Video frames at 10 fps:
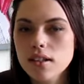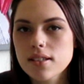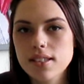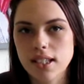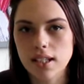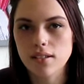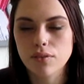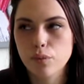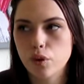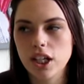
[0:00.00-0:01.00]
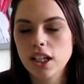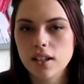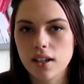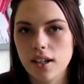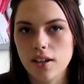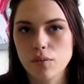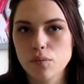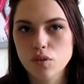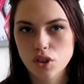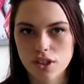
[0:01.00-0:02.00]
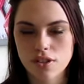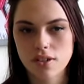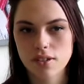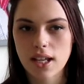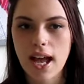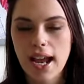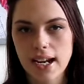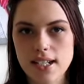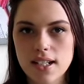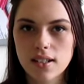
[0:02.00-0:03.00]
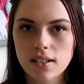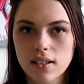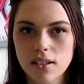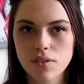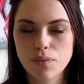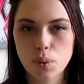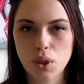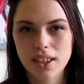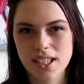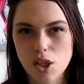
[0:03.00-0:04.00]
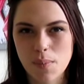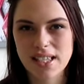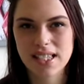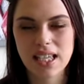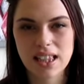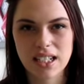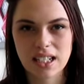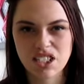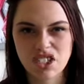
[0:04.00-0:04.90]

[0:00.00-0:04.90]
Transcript: skin freak and I just hate putting things on my skin that